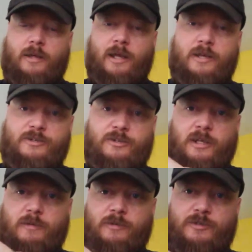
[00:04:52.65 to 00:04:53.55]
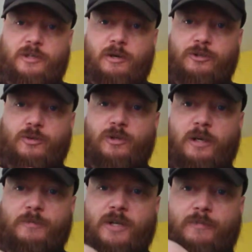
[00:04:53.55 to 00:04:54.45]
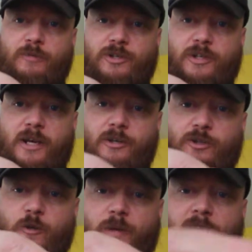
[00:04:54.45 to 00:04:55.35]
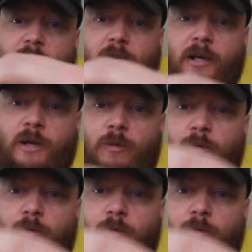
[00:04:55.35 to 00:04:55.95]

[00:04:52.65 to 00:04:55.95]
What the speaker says: as the CO2 comes up through the center tube here, it